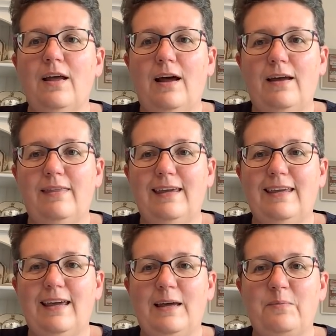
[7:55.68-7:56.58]
I
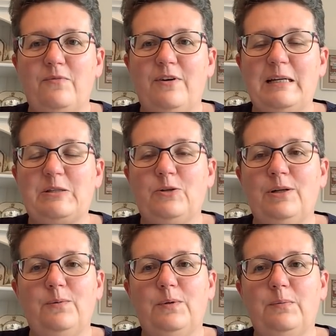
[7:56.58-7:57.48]
think very soon
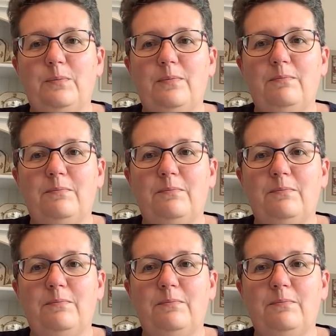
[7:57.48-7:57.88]
it will